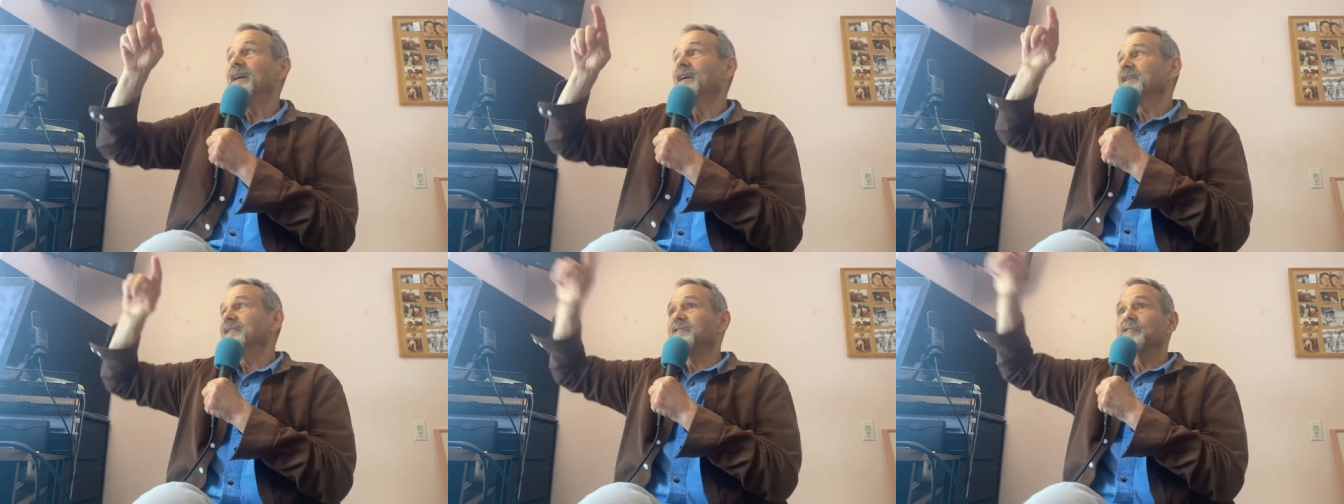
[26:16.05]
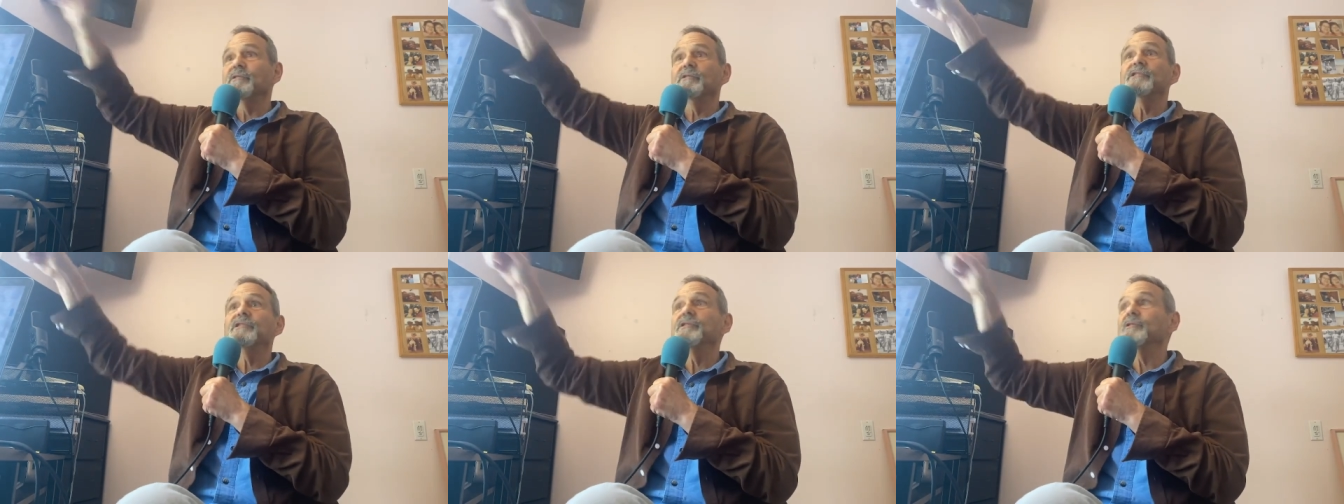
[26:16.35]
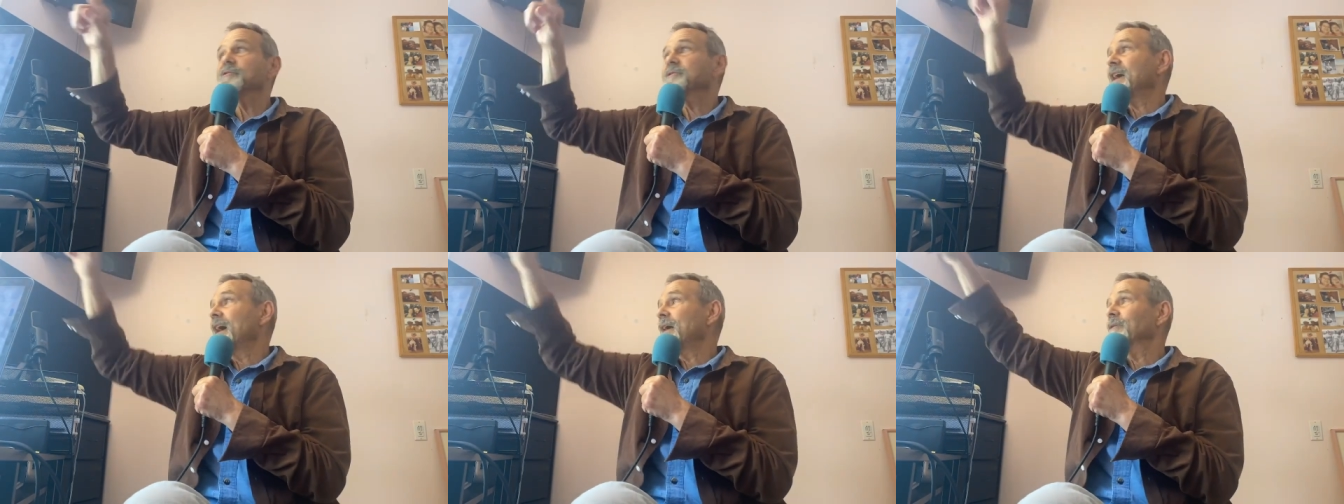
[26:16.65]
you'll
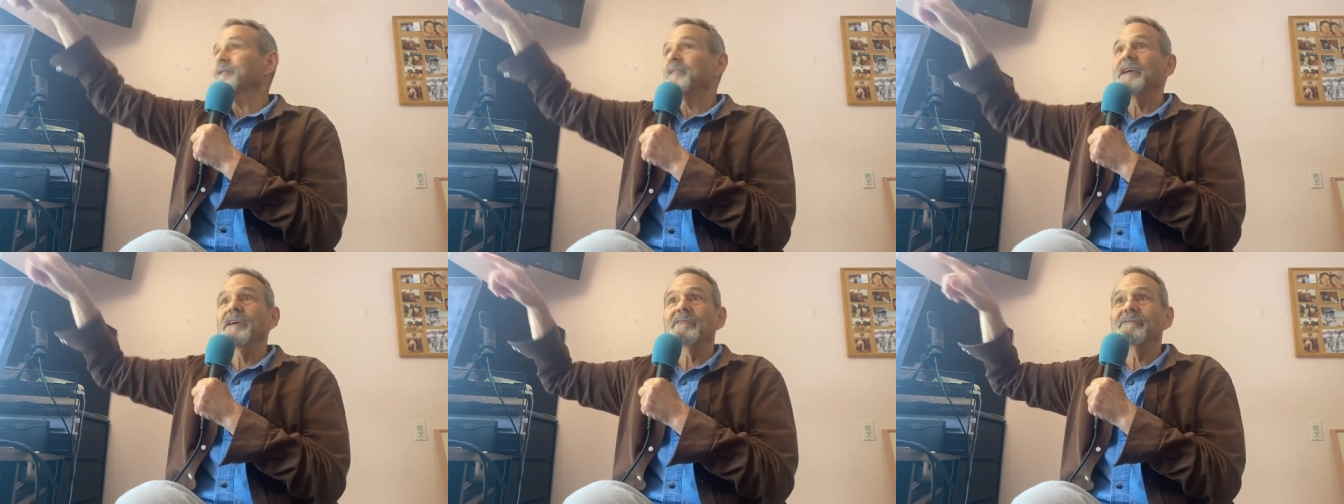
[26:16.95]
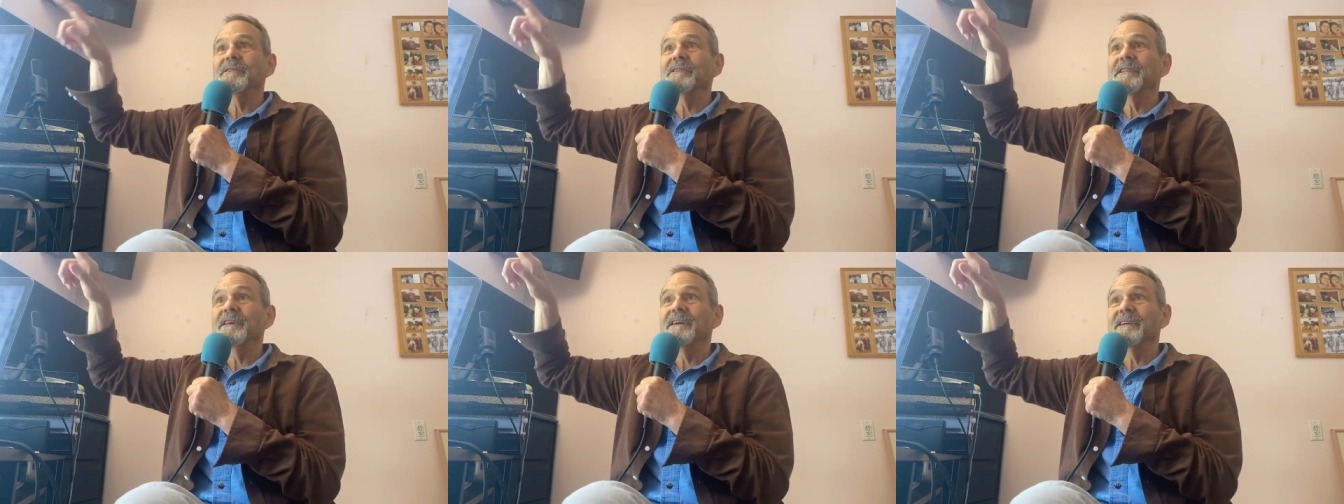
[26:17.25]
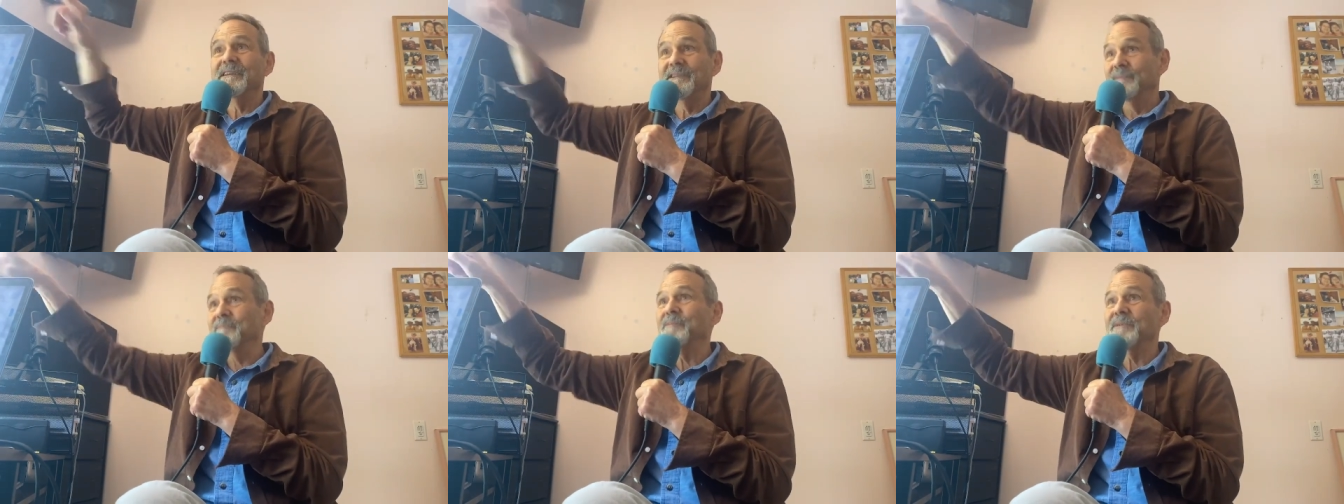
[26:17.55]
use out there in the
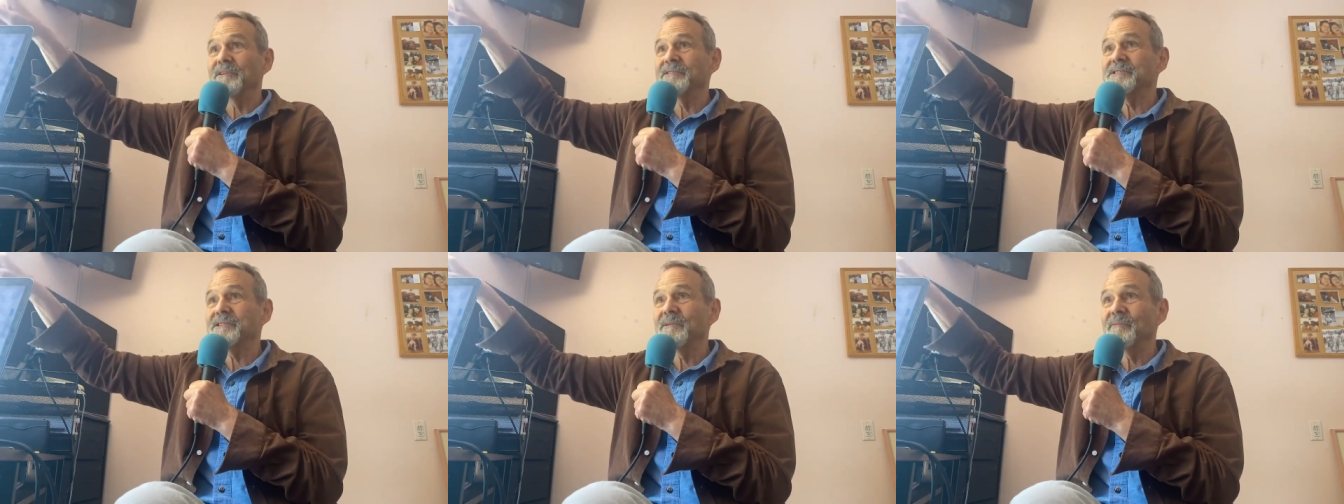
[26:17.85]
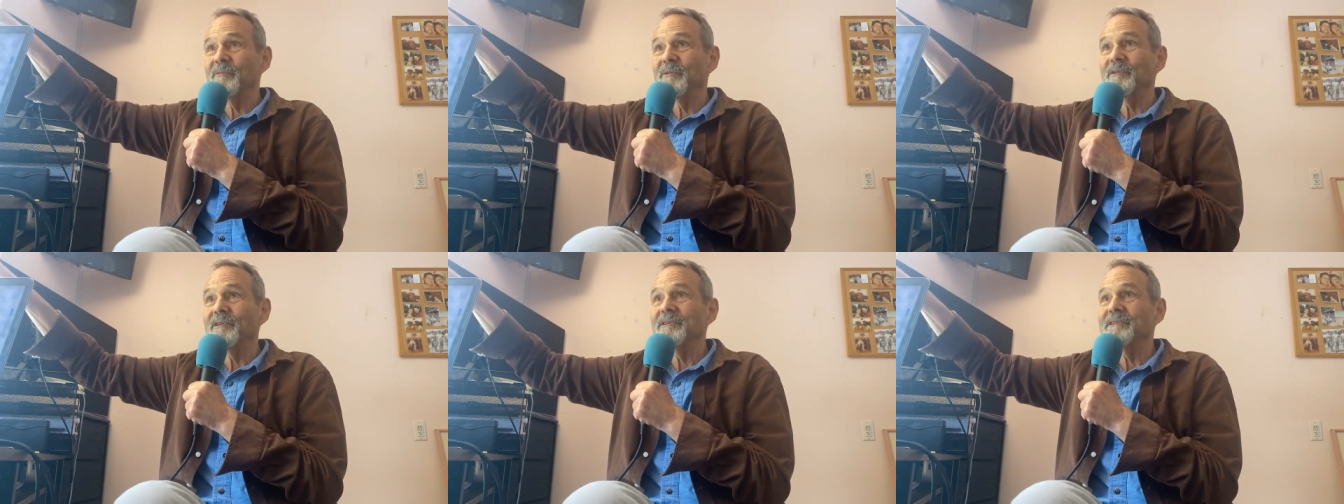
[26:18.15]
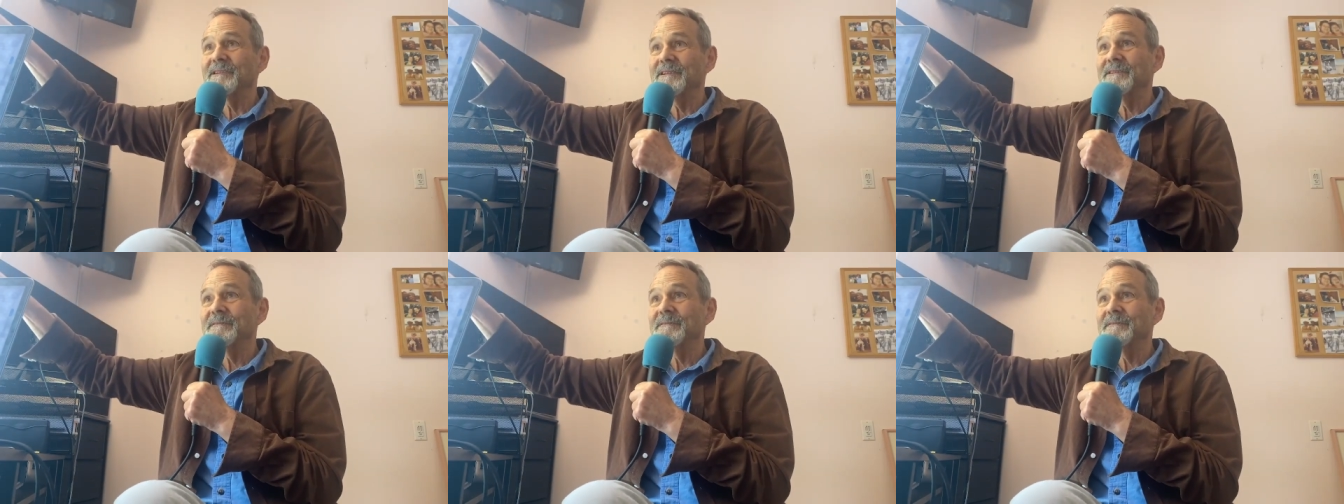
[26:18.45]
in-person world.